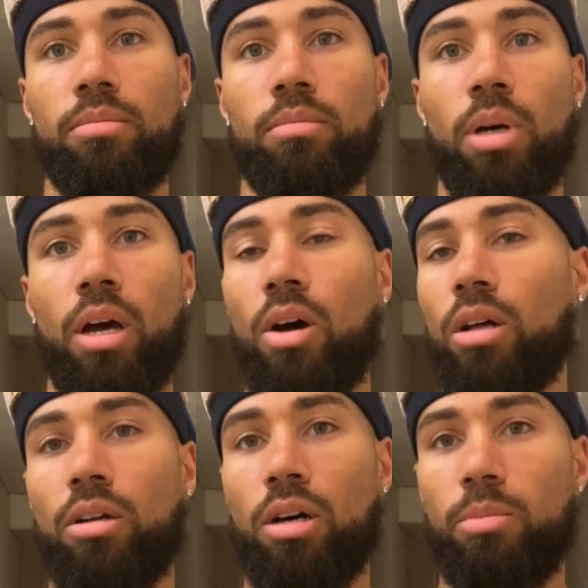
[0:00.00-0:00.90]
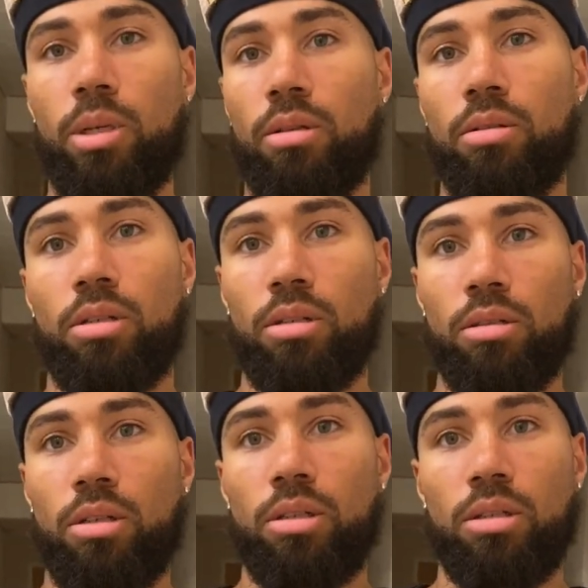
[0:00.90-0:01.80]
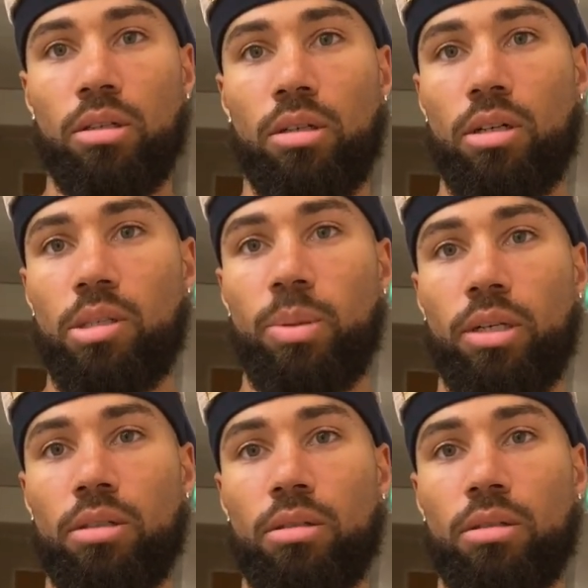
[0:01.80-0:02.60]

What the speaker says: But all in all, I mean, it was a good experience.